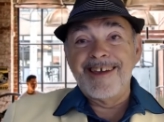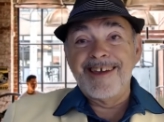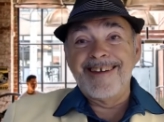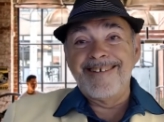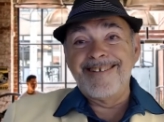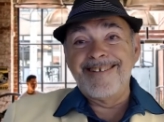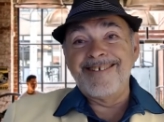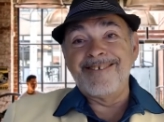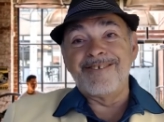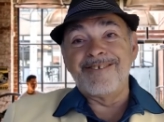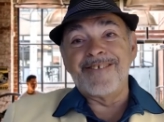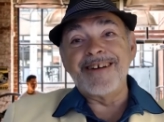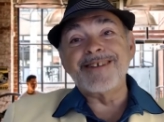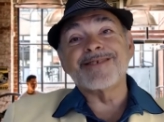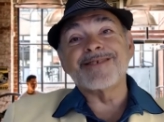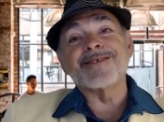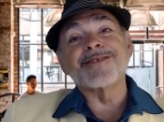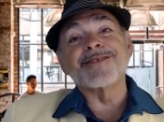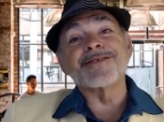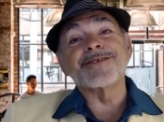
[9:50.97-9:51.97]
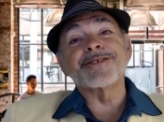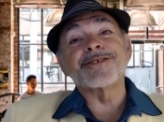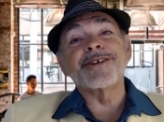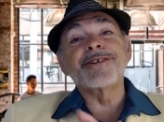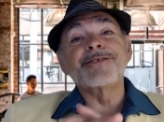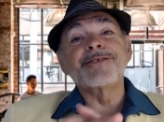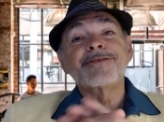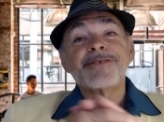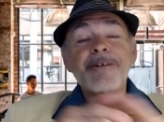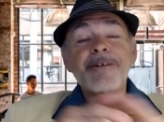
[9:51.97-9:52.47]
Research shows
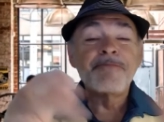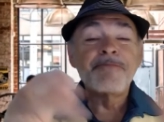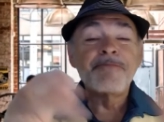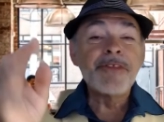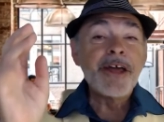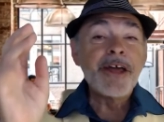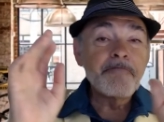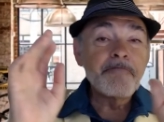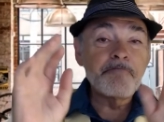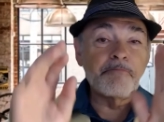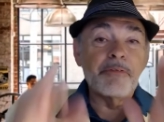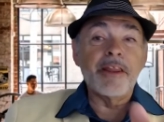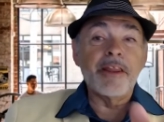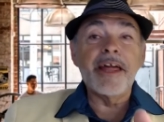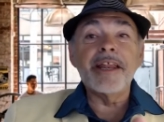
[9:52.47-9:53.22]
planning a